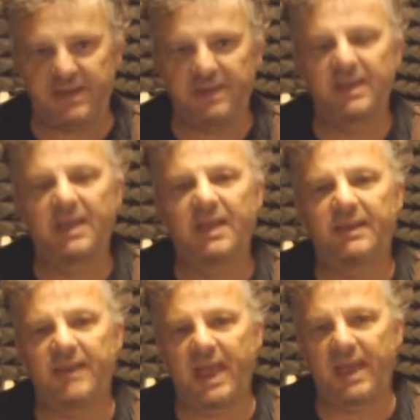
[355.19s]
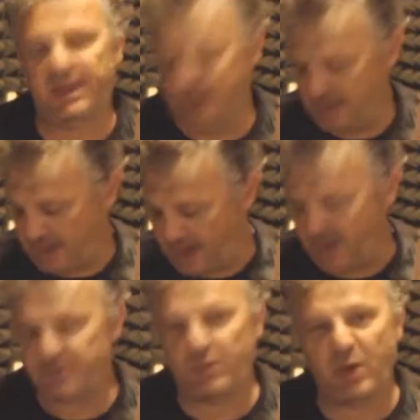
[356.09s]
the neck
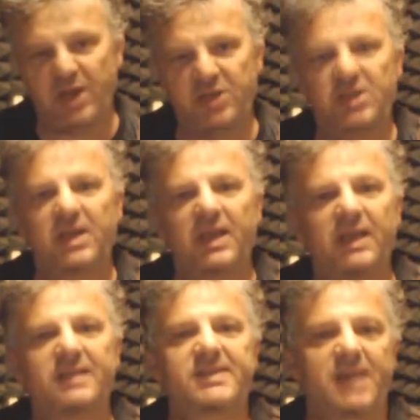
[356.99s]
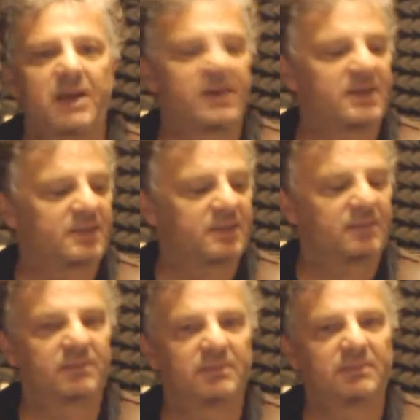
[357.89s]
and bridge in series.
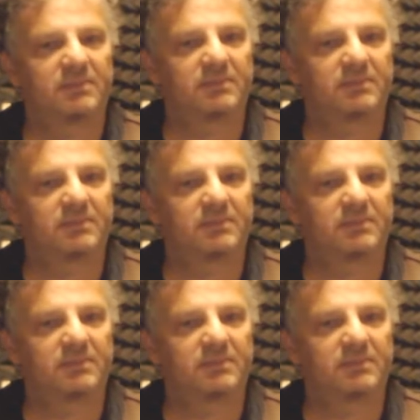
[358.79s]
This